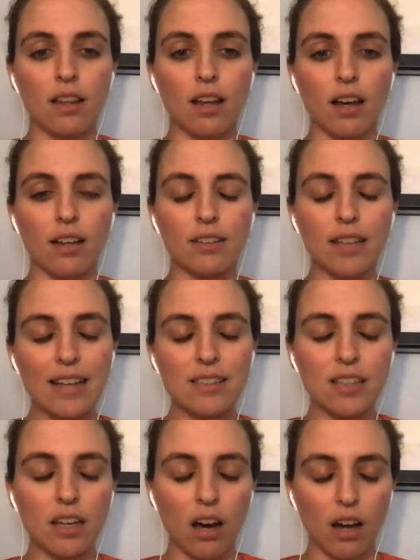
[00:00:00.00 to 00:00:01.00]
And
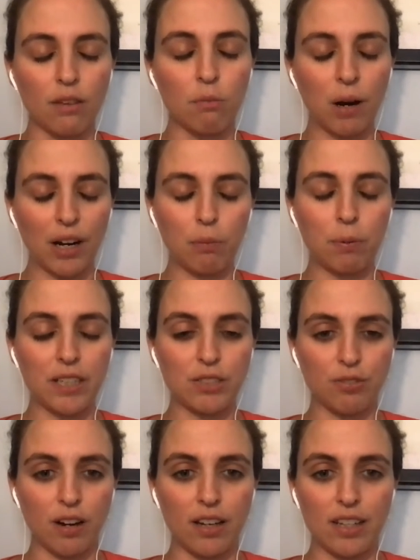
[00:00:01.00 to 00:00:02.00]
lastly, on the
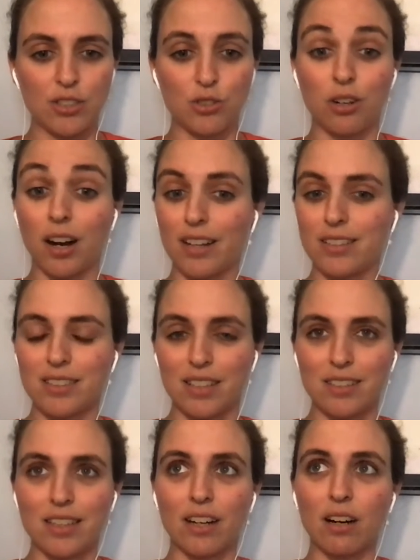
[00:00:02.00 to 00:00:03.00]
marketplace front is trust.
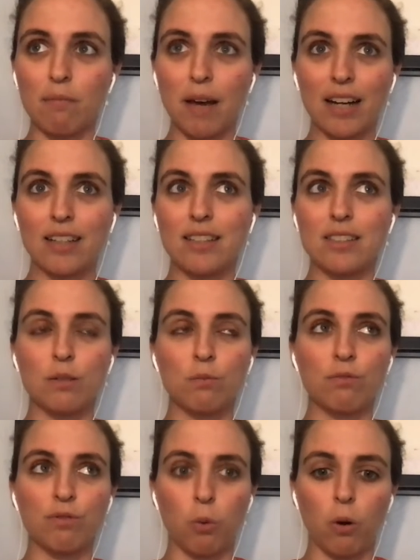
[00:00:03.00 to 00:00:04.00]
Is there a
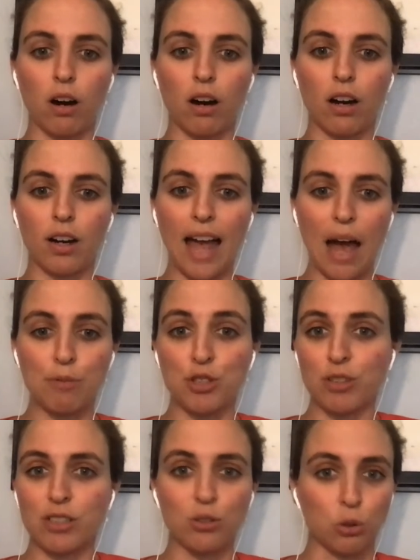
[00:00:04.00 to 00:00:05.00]
mechanism for
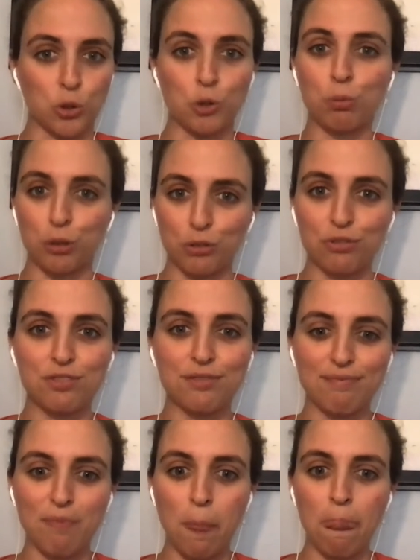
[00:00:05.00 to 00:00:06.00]
capturing social proof?
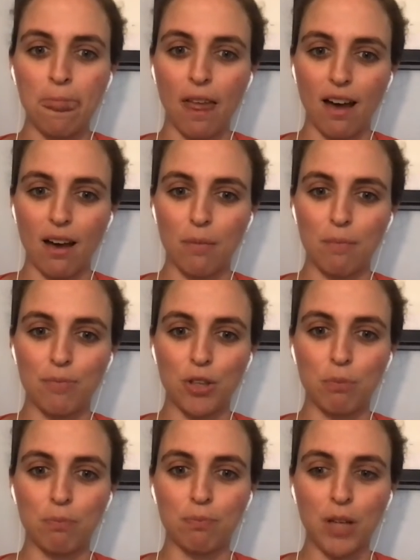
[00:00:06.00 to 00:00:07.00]

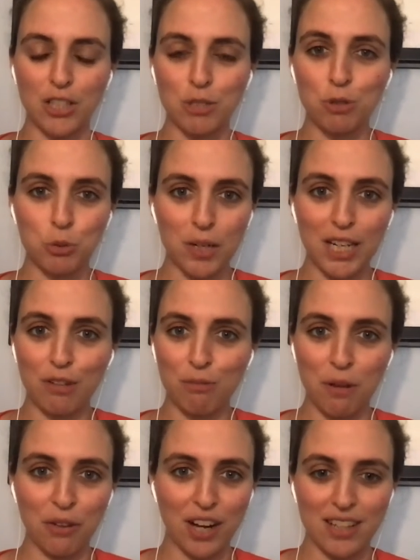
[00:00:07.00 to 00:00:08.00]
Customers want to hear
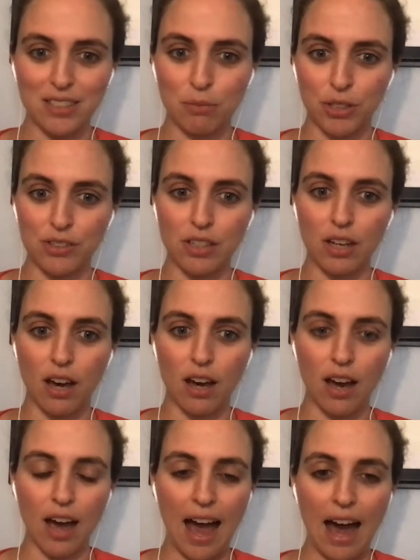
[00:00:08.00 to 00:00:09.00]
from other customers.
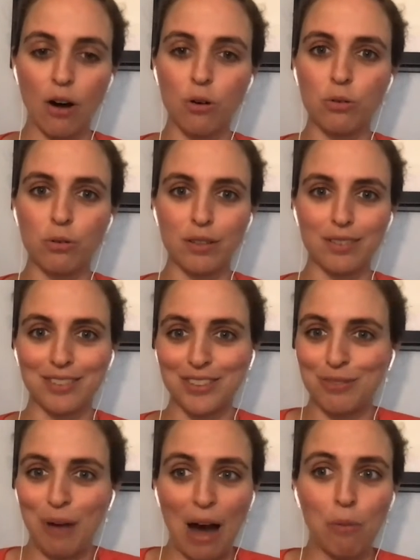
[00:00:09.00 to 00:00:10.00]
How
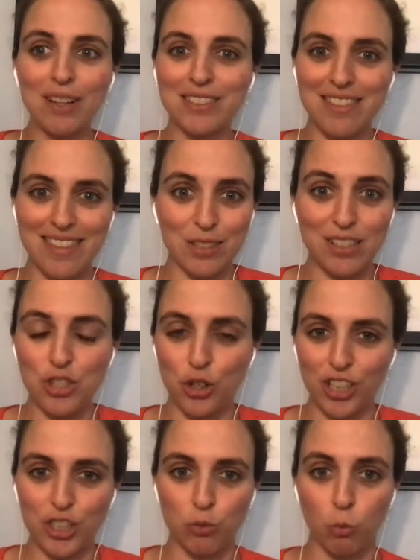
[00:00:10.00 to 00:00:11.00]
well did this
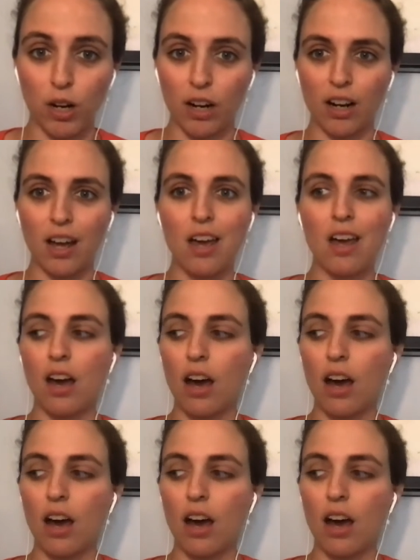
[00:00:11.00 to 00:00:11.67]
integration work?